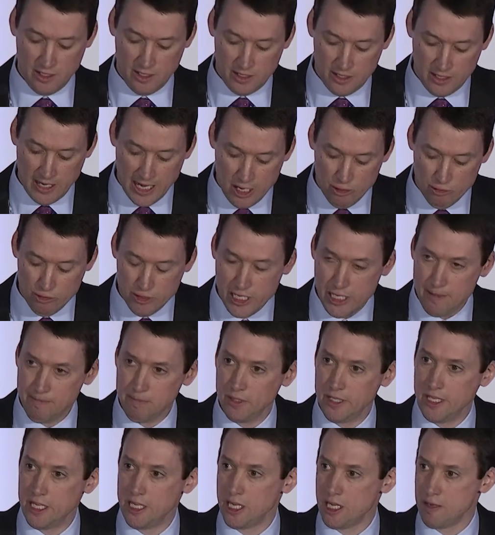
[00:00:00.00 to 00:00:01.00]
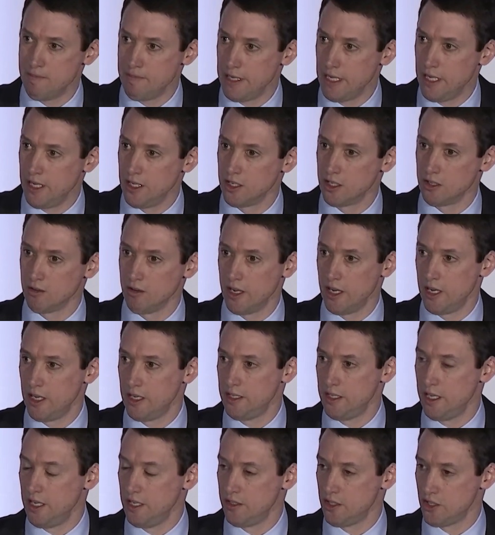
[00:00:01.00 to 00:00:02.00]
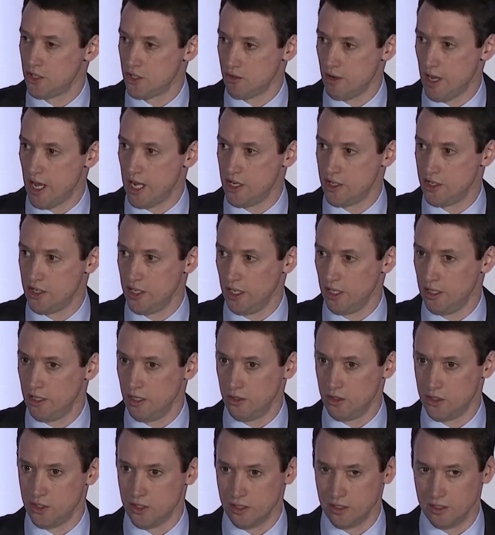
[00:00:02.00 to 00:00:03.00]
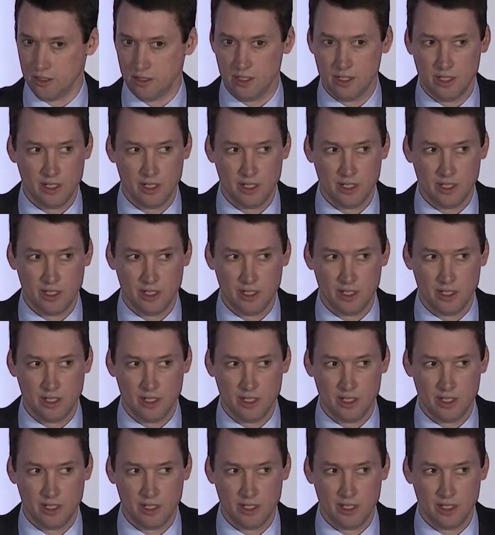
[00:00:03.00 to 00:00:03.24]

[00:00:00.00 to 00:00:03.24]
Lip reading: to how deeply it can be integrated in the strategy and culture.